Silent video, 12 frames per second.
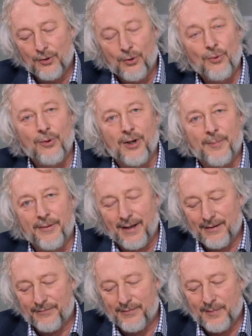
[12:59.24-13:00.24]
All
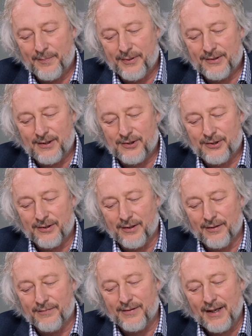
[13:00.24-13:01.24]
operate from a position
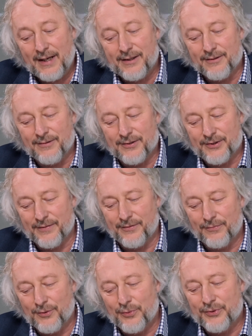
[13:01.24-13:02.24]
of ignorance of
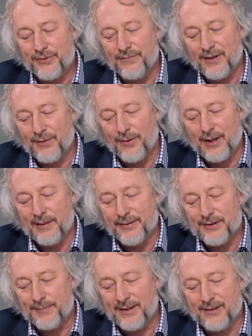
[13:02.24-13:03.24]
the rules and
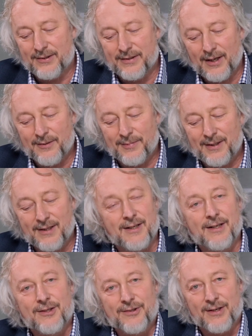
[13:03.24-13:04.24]
requirements because nobody is
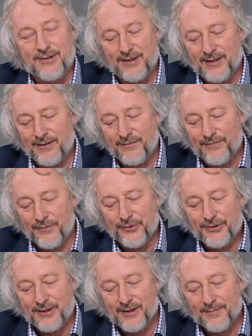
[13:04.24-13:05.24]
interested in
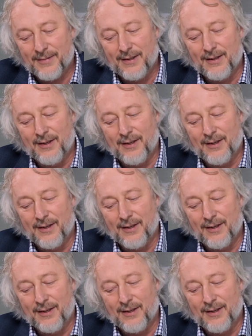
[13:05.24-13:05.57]
enforcing them,